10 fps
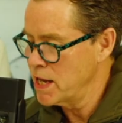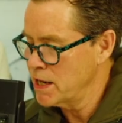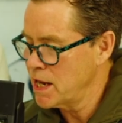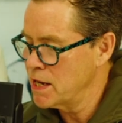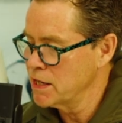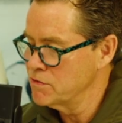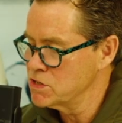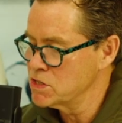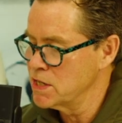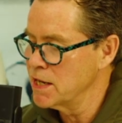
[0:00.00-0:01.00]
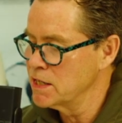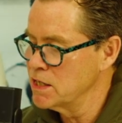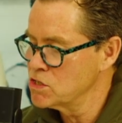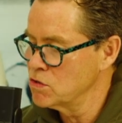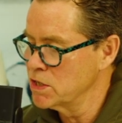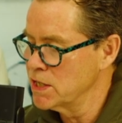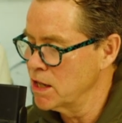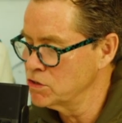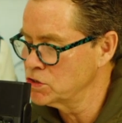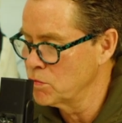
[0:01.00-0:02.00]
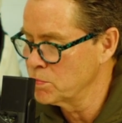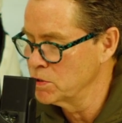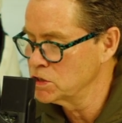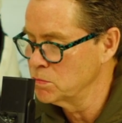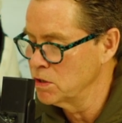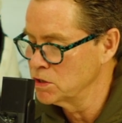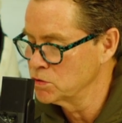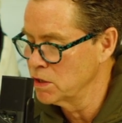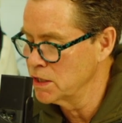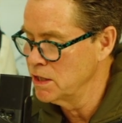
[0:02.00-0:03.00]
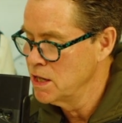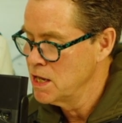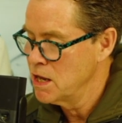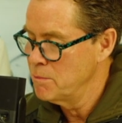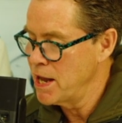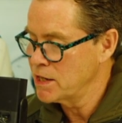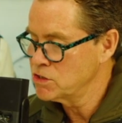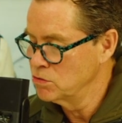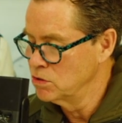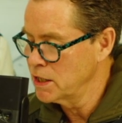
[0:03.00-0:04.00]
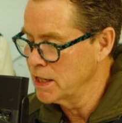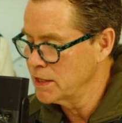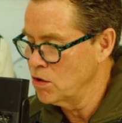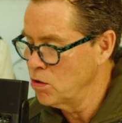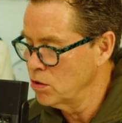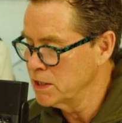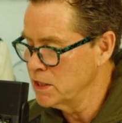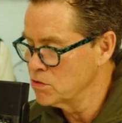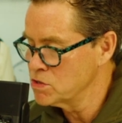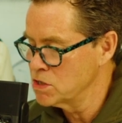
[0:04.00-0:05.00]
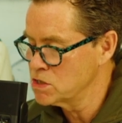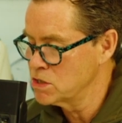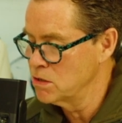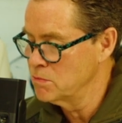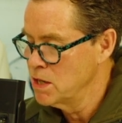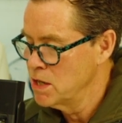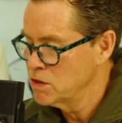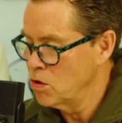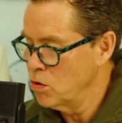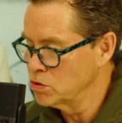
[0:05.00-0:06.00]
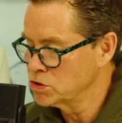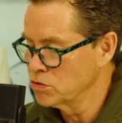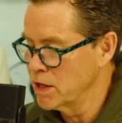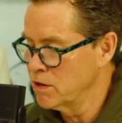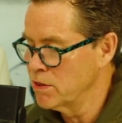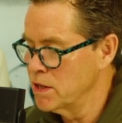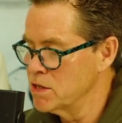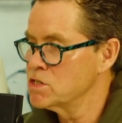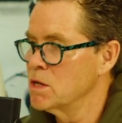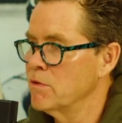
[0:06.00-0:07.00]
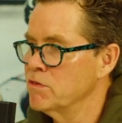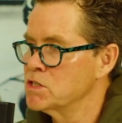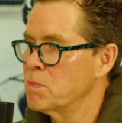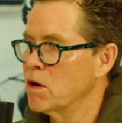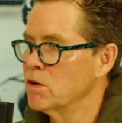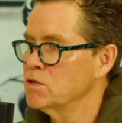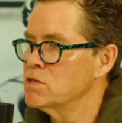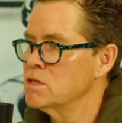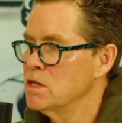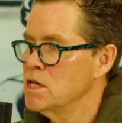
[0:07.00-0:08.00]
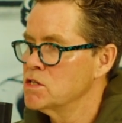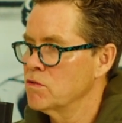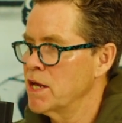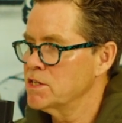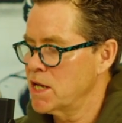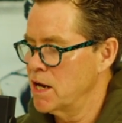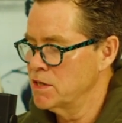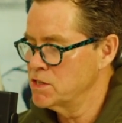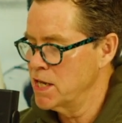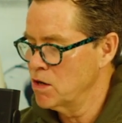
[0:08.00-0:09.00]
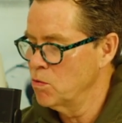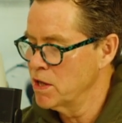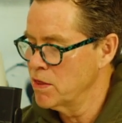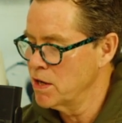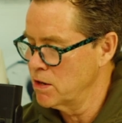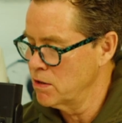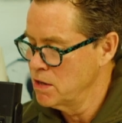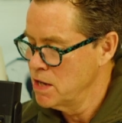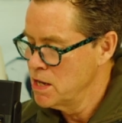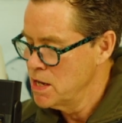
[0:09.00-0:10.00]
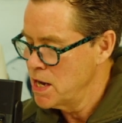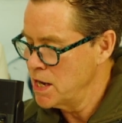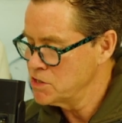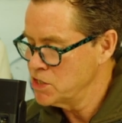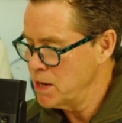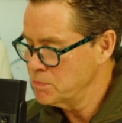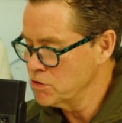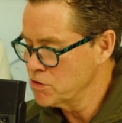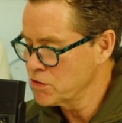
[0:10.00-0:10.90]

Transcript: that kind of gives us an idea. So the Yellowstone principle is really back to looking at the whole ecosystem. The whole's greater than the sum of its parts. Yeah. So that's kind of the takeaway there. Yep on chapter